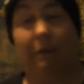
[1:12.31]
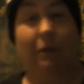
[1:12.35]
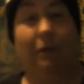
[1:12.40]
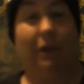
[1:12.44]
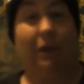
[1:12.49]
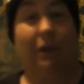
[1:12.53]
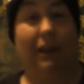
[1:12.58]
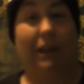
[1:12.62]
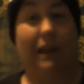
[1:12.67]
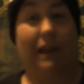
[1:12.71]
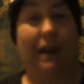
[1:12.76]

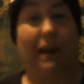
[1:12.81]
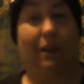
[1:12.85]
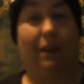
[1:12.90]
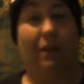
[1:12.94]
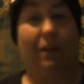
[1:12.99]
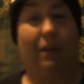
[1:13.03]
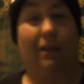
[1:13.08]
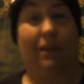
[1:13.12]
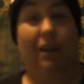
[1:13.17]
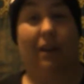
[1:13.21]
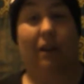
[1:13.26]
doing it
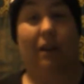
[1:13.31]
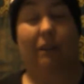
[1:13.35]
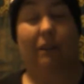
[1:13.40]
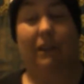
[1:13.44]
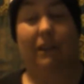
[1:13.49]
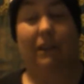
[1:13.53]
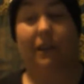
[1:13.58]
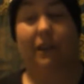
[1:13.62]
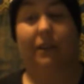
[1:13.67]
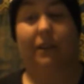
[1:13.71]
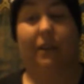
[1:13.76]
now along with
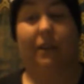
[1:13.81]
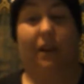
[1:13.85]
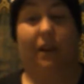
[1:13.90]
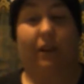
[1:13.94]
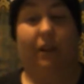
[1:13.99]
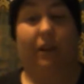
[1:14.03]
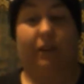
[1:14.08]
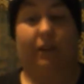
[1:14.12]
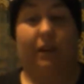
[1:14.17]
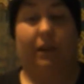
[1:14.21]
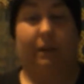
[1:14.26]
the other
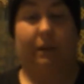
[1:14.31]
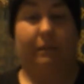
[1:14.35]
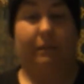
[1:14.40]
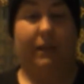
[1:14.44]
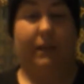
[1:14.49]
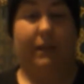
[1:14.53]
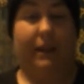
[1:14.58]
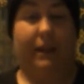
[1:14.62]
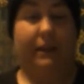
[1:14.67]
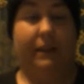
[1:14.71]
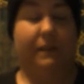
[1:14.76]
health
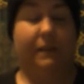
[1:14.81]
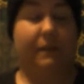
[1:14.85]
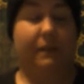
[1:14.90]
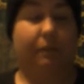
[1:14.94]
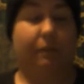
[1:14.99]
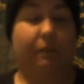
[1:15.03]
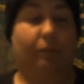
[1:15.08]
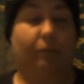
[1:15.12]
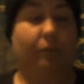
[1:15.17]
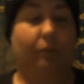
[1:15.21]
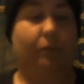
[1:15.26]
updates.
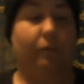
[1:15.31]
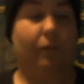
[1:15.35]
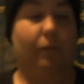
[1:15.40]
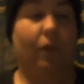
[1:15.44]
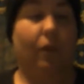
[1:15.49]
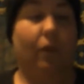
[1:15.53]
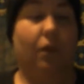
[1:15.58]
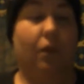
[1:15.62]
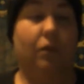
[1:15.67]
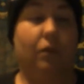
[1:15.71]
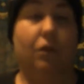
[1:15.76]

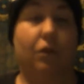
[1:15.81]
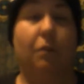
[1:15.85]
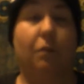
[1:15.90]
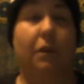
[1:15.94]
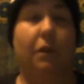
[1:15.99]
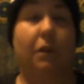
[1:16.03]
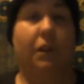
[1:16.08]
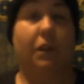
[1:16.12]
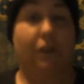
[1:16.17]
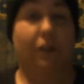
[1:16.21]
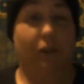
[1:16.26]
So we're
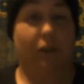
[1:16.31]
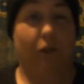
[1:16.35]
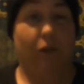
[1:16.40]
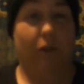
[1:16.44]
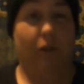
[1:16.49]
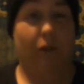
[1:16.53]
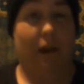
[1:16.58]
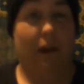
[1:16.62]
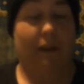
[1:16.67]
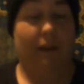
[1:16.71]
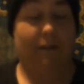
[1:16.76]
going to do
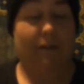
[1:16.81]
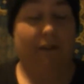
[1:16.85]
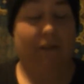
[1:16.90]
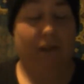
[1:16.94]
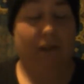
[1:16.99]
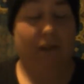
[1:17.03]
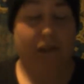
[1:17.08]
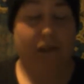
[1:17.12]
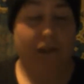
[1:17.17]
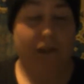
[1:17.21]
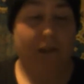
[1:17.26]
that
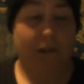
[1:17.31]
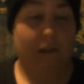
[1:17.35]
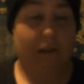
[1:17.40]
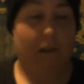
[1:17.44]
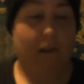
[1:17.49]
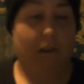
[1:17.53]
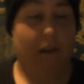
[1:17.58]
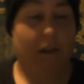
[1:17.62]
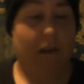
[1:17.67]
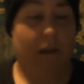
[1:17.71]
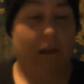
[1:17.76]
first.
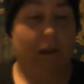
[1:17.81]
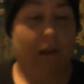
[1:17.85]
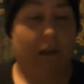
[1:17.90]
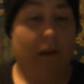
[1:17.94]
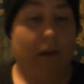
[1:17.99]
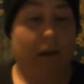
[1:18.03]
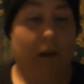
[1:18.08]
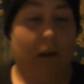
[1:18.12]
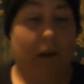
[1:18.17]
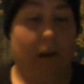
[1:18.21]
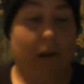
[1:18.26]

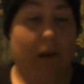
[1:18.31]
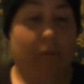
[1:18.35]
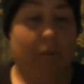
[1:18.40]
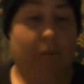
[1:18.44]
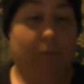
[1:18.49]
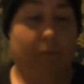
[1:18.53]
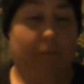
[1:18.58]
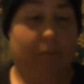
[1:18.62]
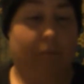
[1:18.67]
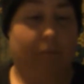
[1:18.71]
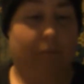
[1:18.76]

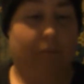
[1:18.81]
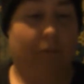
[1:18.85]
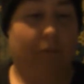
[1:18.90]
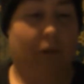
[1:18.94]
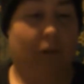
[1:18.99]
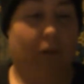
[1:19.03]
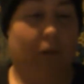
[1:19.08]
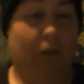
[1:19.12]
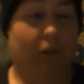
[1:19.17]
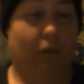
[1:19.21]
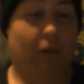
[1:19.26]
Um,
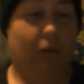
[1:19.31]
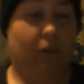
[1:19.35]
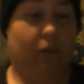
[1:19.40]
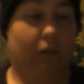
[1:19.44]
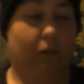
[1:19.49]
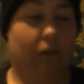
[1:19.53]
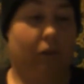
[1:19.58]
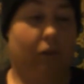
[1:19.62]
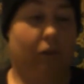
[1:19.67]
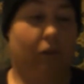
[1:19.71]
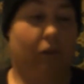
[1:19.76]

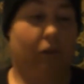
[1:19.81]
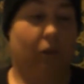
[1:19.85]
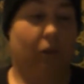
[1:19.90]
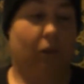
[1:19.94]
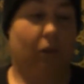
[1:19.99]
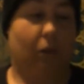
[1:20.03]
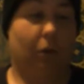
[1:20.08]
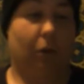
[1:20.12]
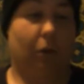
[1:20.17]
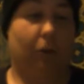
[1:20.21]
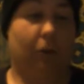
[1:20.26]

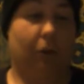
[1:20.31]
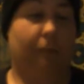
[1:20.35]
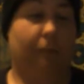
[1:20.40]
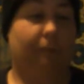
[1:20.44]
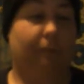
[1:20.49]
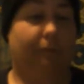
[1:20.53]
so